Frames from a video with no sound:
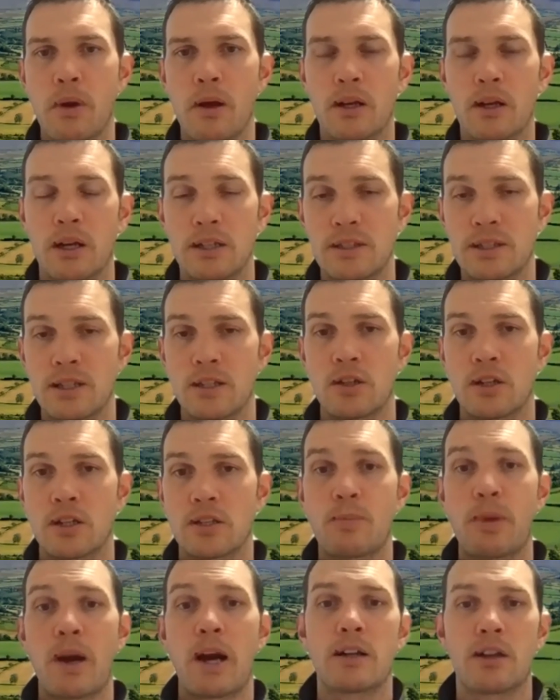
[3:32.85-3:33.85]
considered as
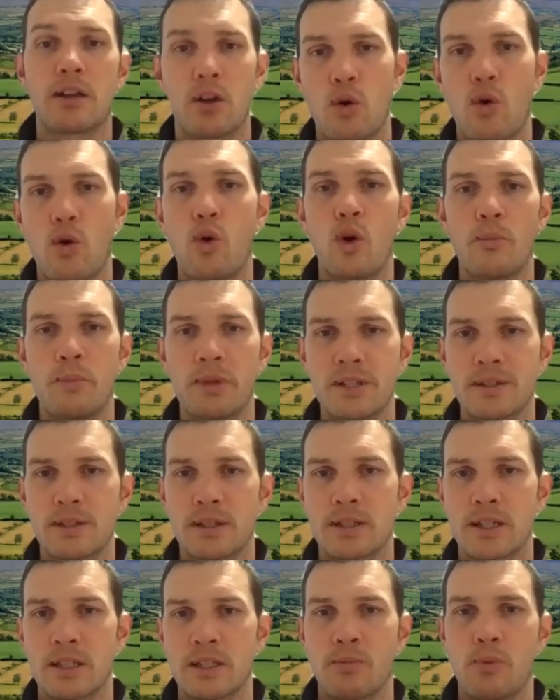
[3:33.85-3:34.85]
part of the whole business
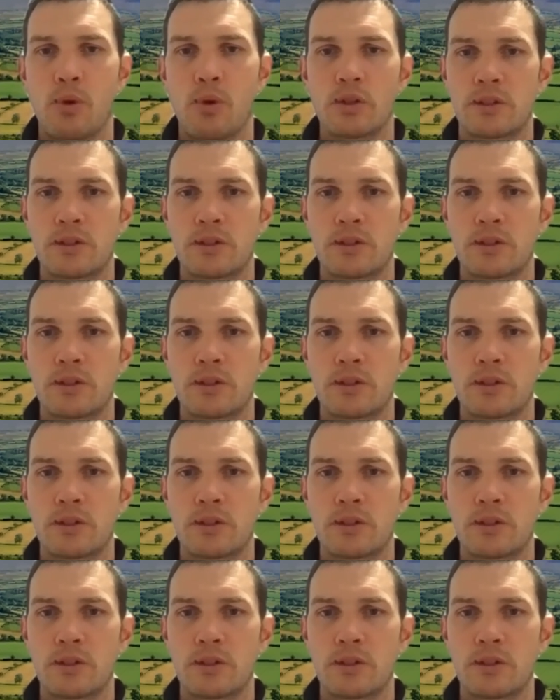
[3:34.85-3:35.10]
as opposed